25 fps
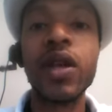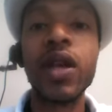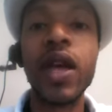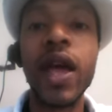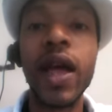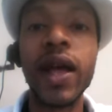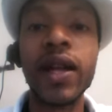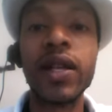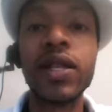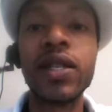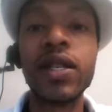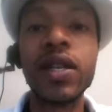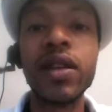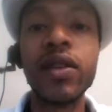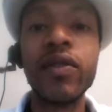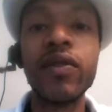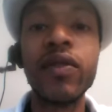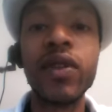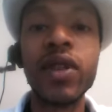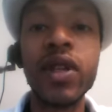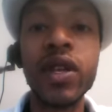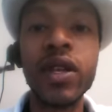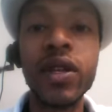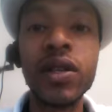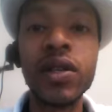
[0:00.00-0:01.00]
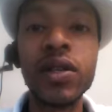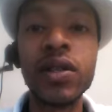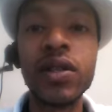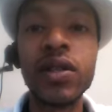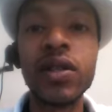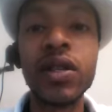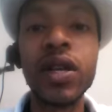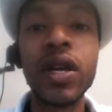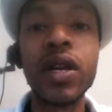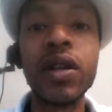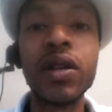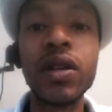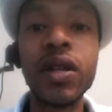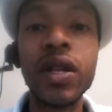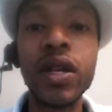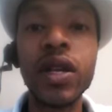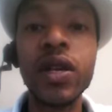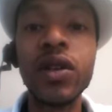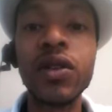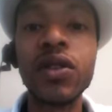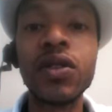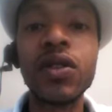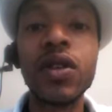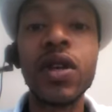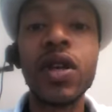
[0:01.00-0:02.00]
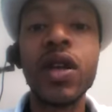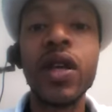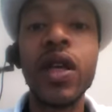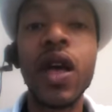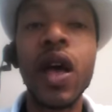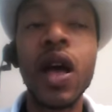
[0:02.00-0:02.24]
activities, techniques,